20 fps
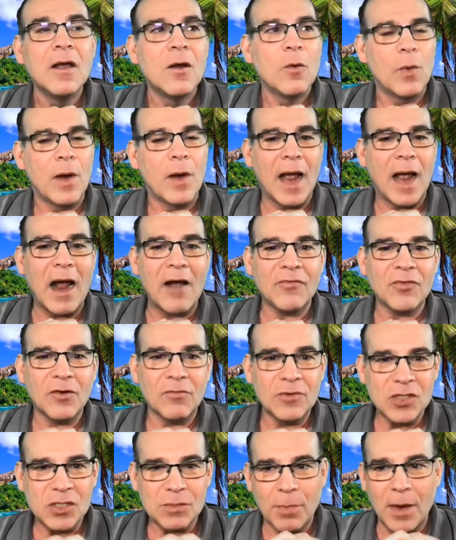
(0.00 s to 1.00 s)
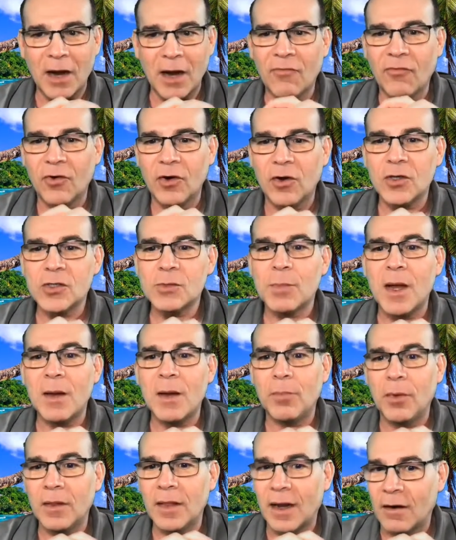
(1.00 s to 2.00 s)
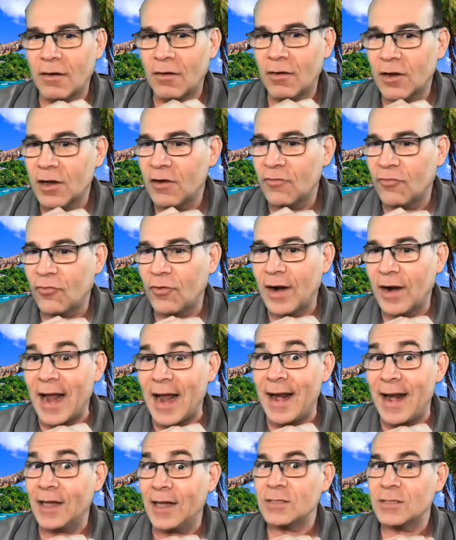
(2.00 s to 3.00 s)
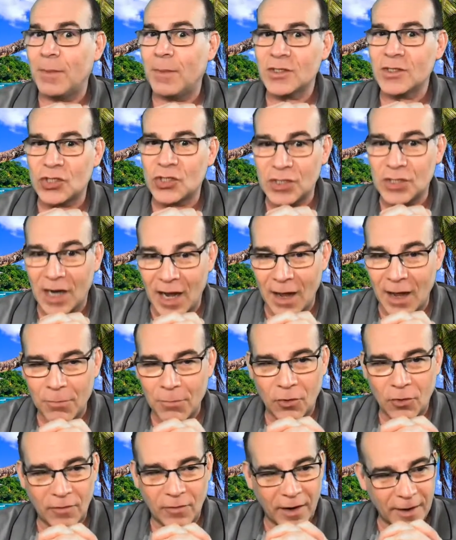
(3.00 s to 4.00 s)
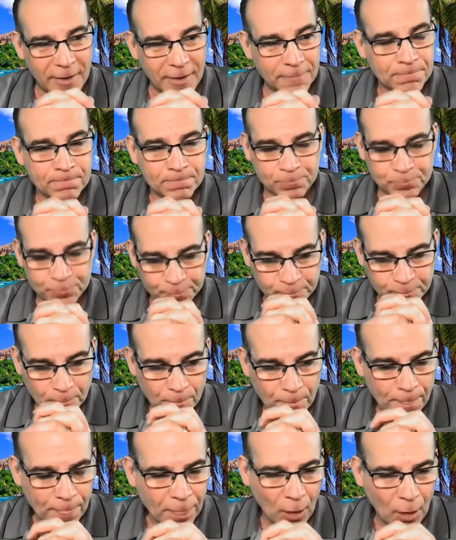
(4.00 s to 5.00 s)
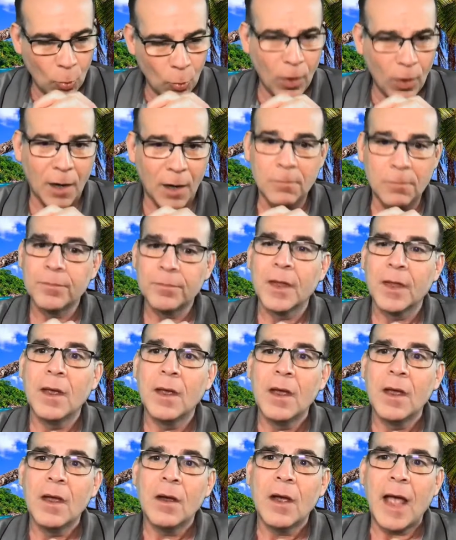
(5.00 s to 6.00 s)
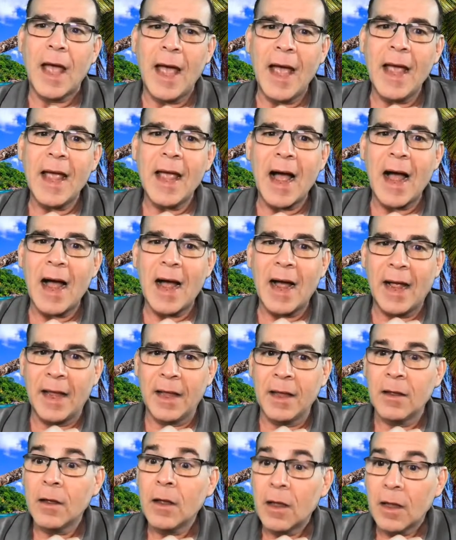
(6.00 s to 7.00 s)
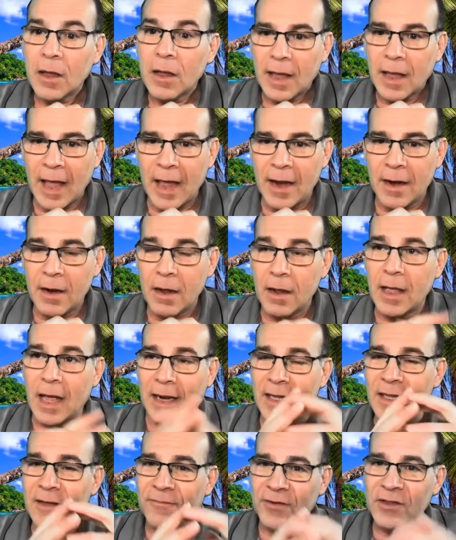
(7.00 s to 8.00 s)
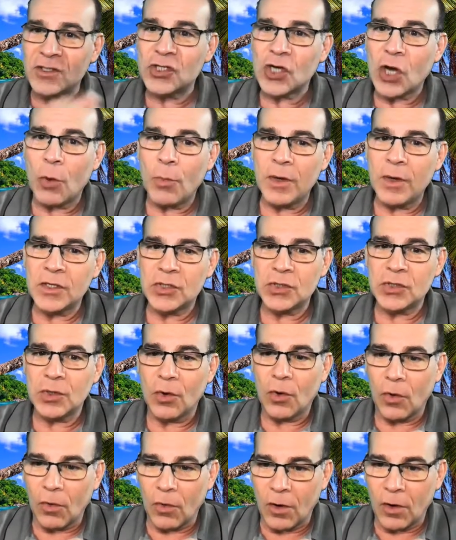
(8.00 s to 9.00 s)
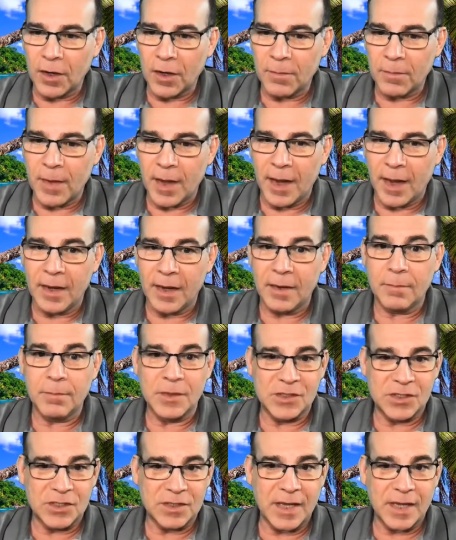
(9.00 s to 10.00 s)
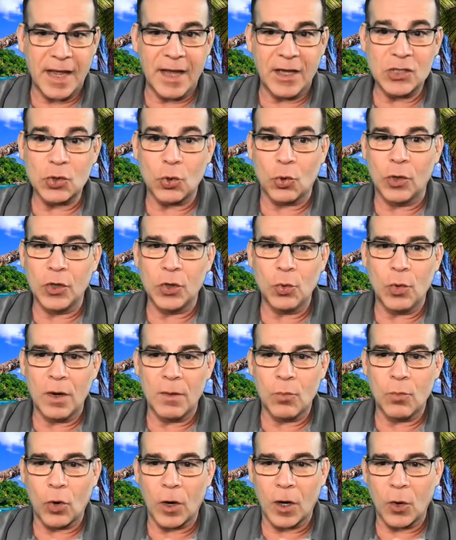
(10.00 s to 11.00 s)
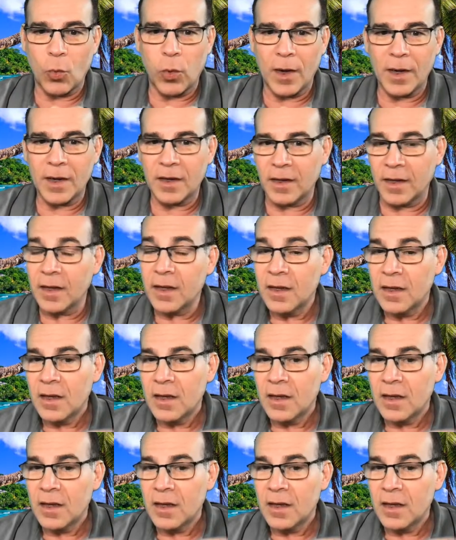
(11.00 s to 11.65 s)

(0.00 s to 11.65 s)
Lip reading: We have to respect for those people that are looking for that next best job already. Well, AI can, if it's going to automate mistakes or do it more quickly,